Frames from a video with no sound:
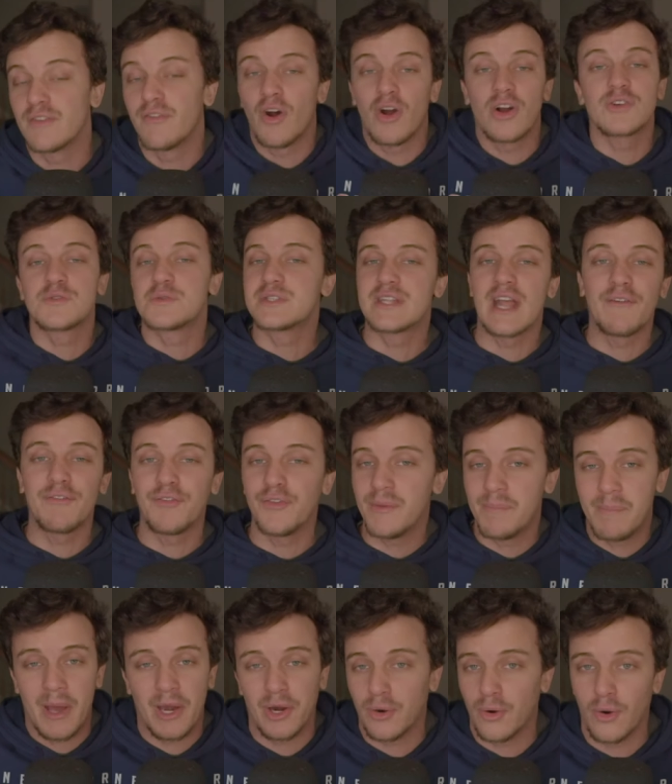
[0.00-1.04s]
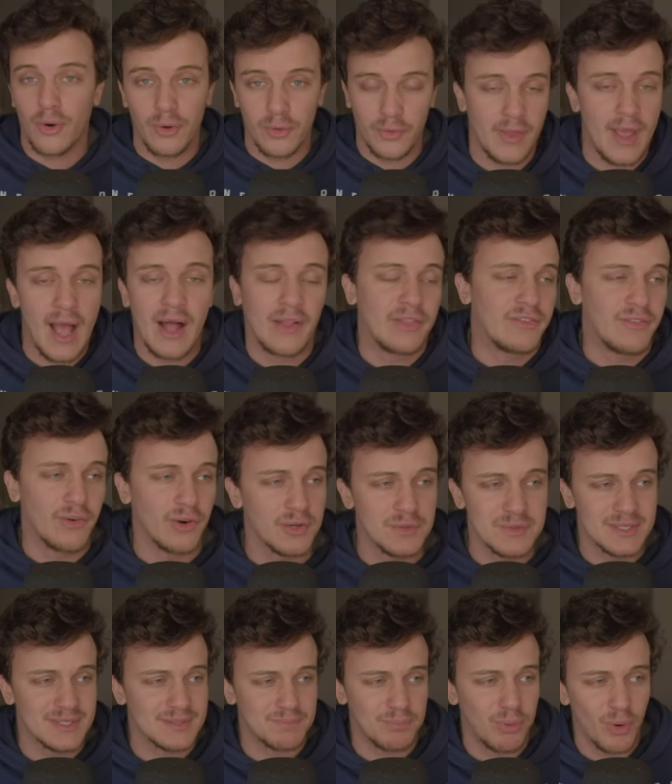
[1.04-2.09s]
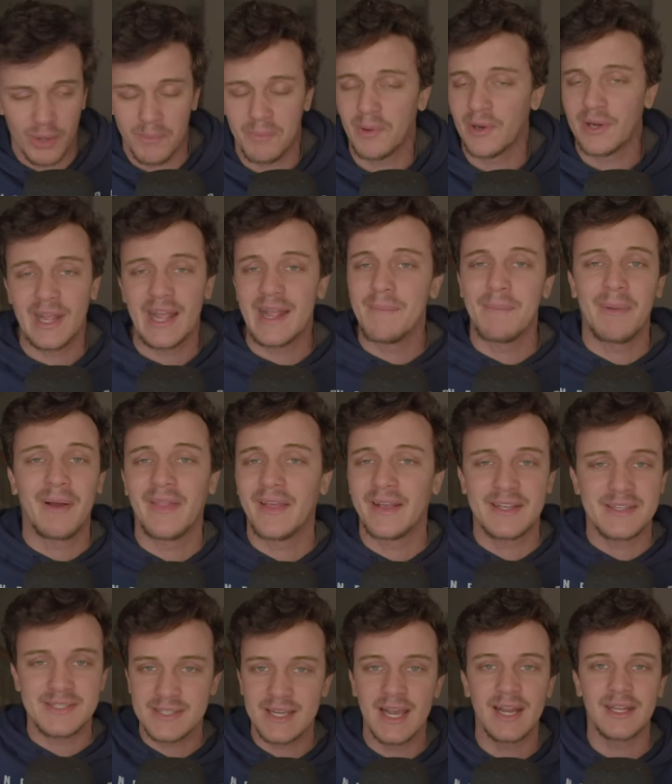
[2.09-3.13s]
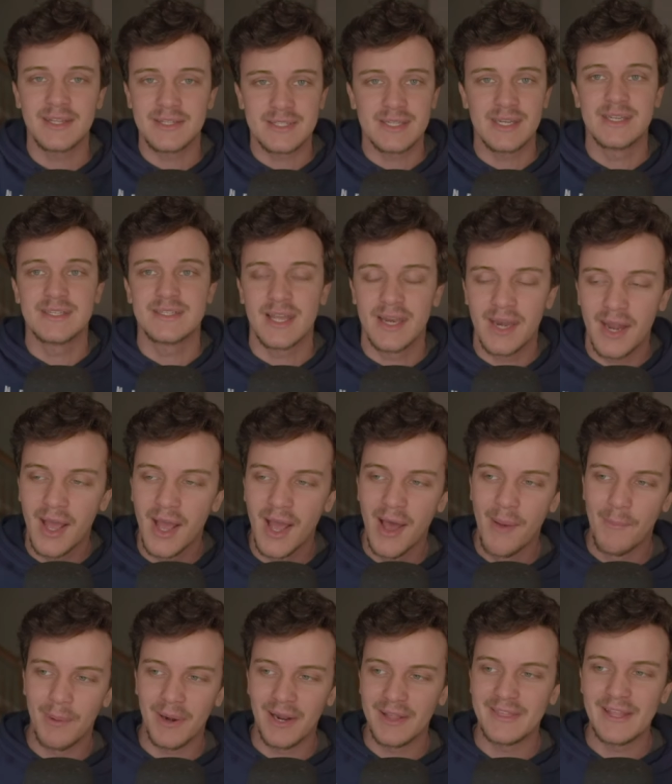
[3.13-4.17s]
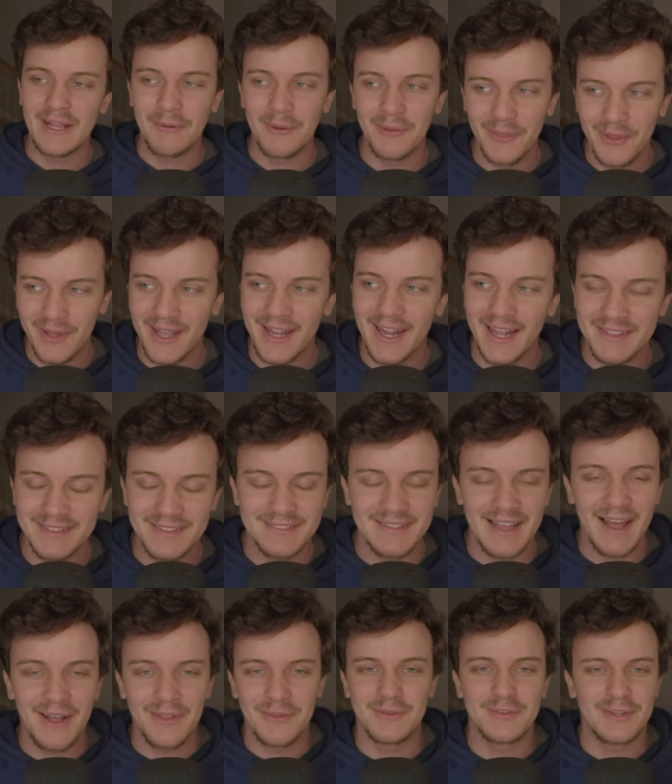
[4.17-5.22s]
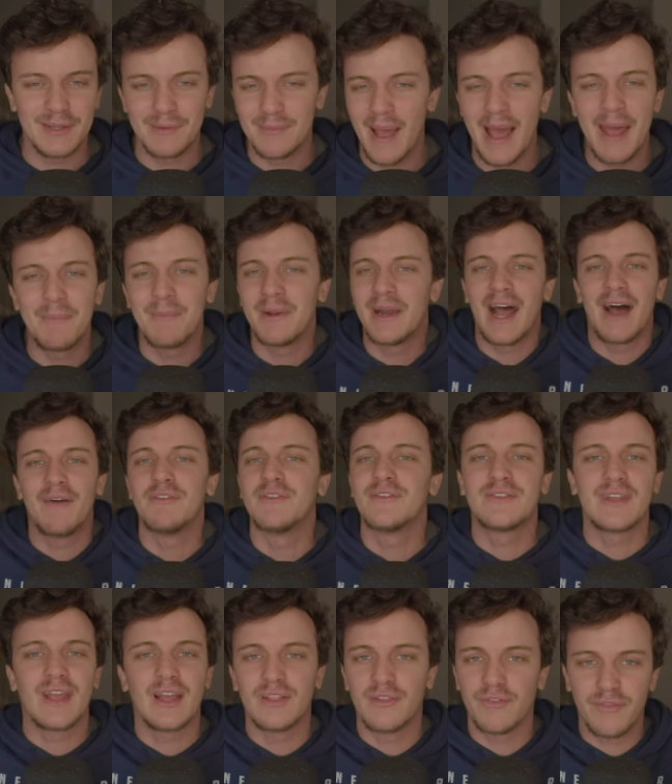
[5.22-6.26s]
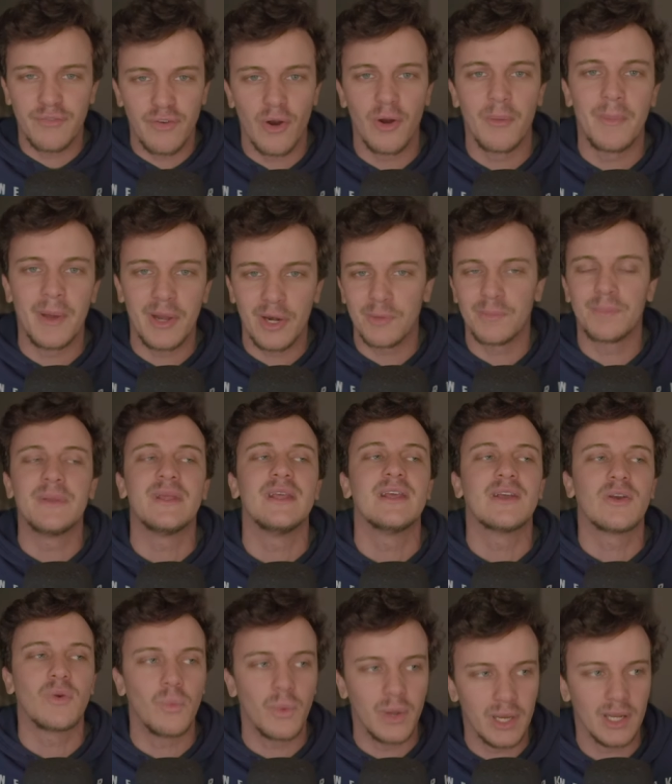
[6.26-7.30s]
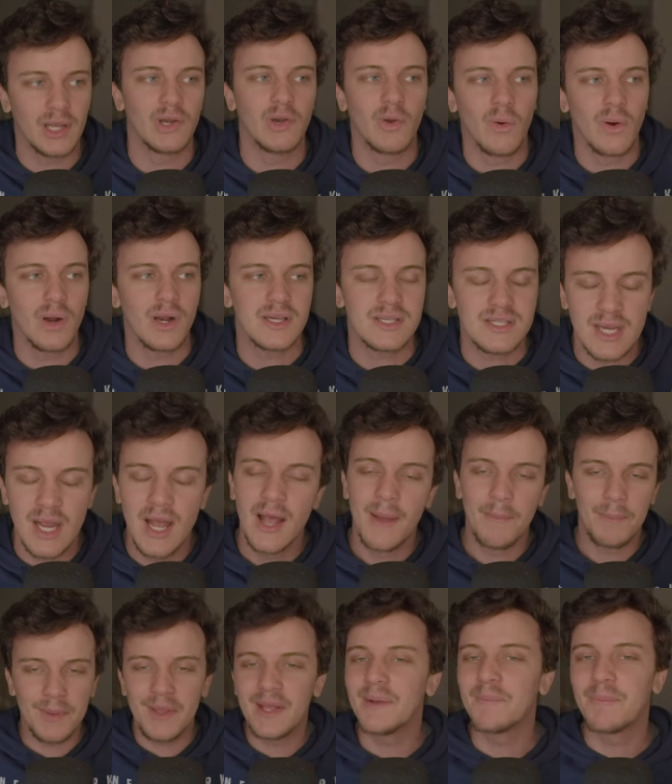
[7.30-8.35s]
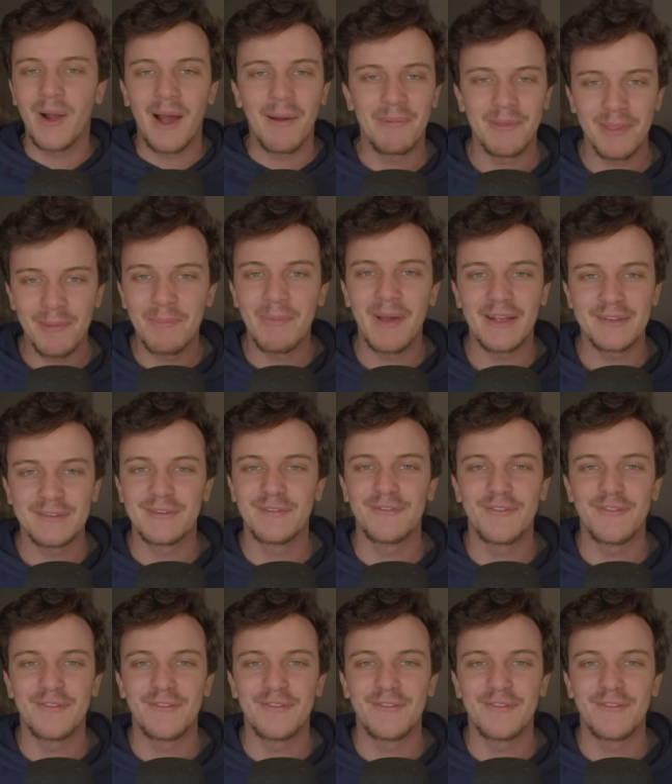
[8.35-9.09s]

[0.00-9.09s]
Tavares was definitely better early on. Tavares was point per game by like his second season. But I think when looking at this Islanders team, Hedman obviously had the far better peak winning a Norris, being probably the best